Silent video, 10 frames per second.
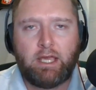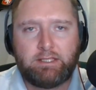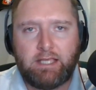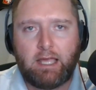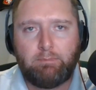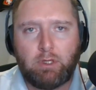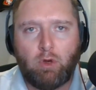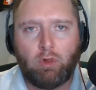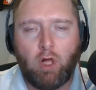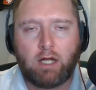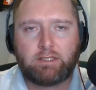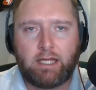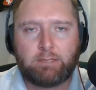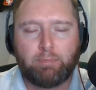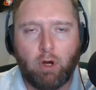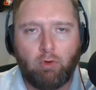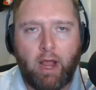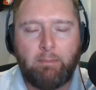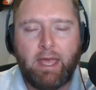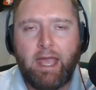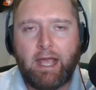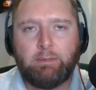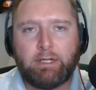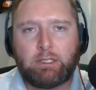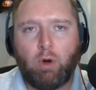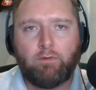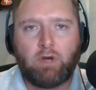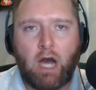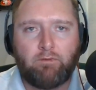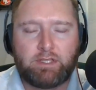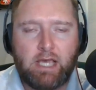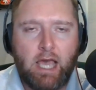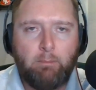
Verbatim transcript: his debut alongside his program in the Big 12 Conference.